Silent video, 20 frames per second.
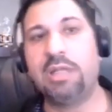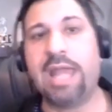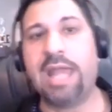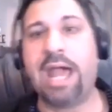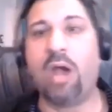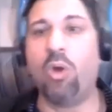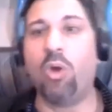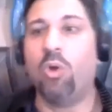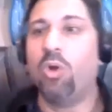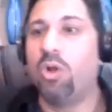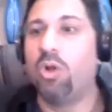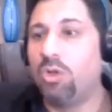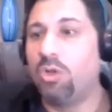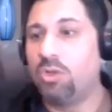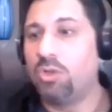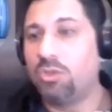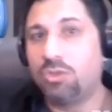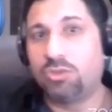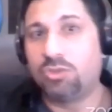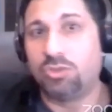Now,
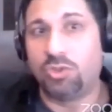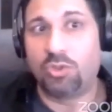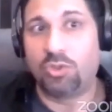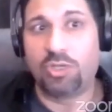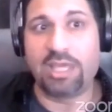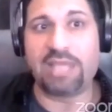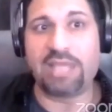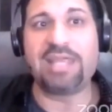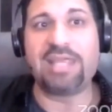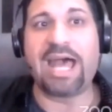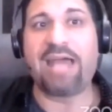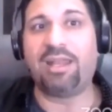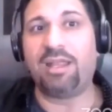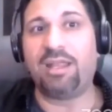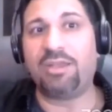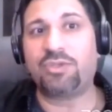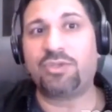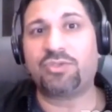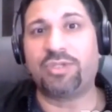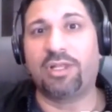you get that
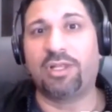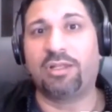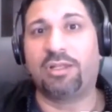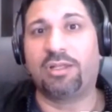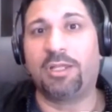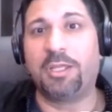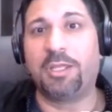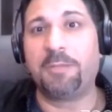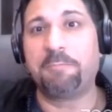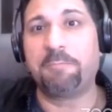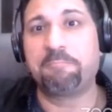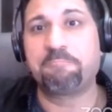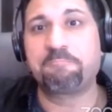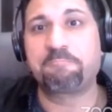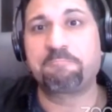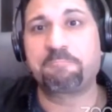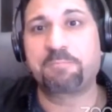instantly.